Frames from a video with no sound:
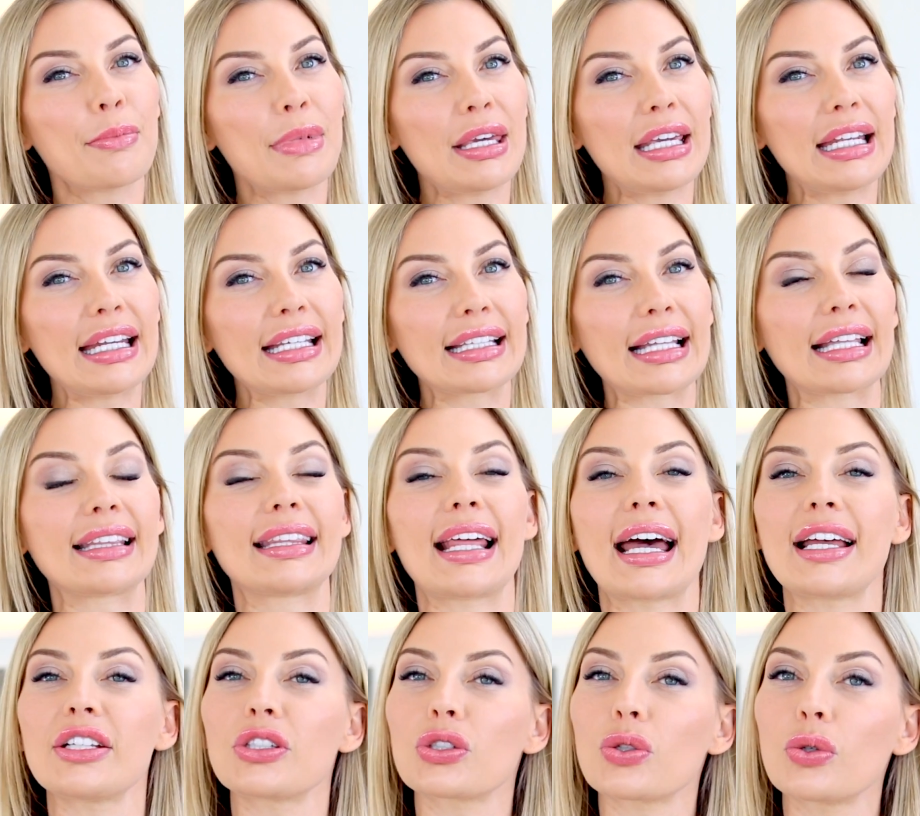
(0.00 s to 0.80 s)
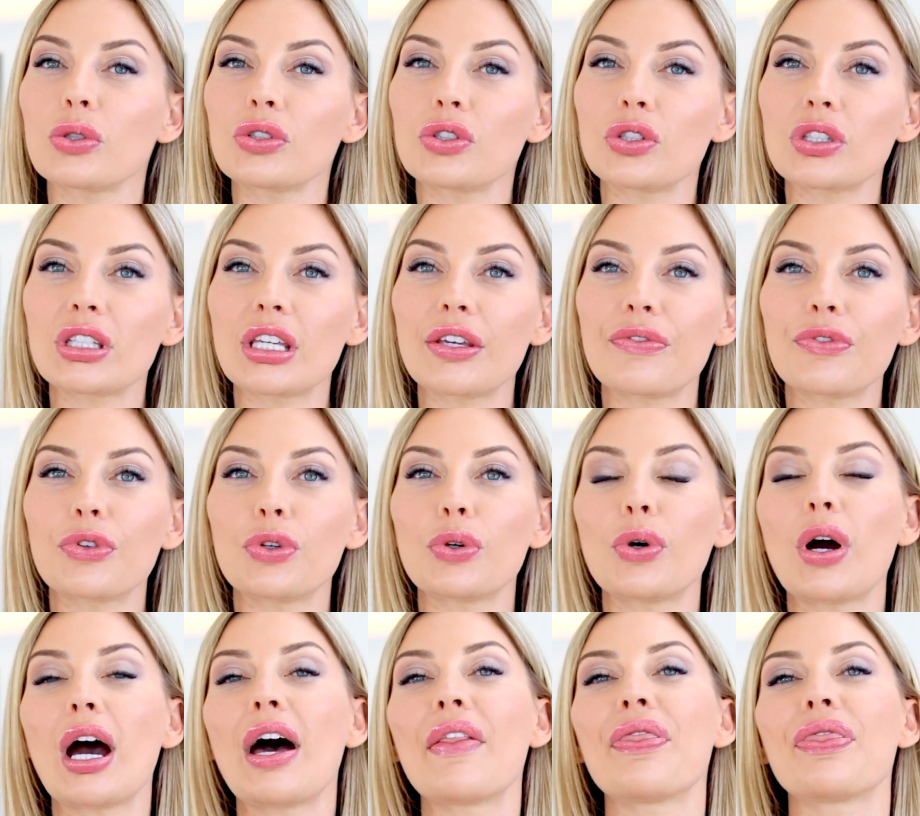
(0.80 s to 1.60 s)
meaning that that's going to give
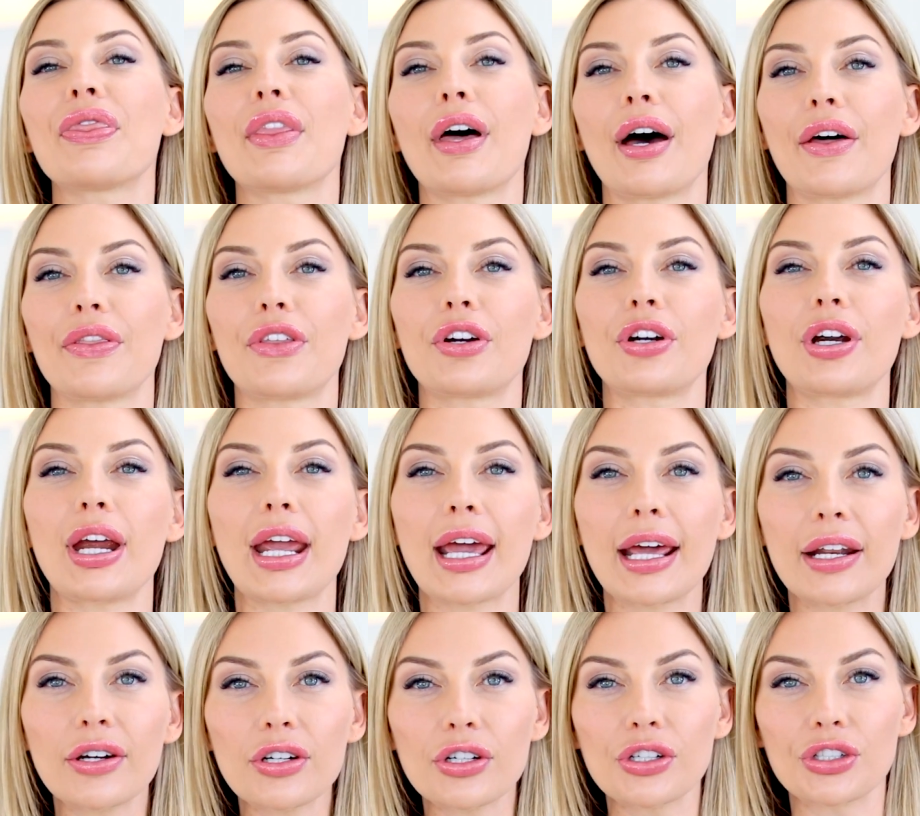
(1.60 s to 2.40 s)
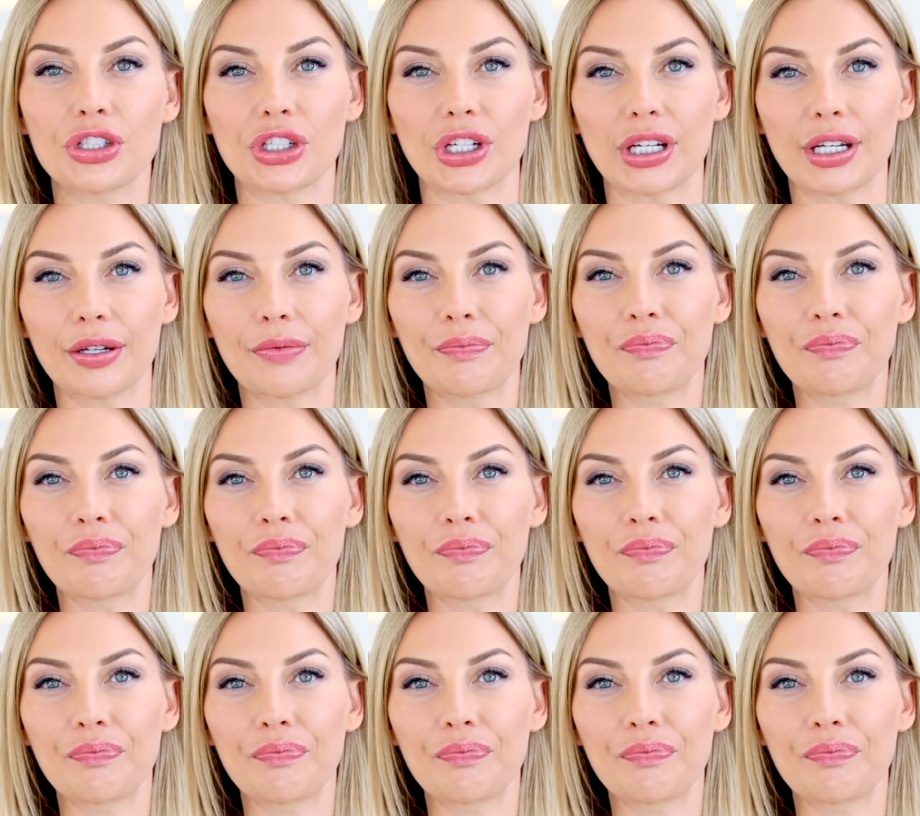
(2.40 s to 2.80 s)
you another energy.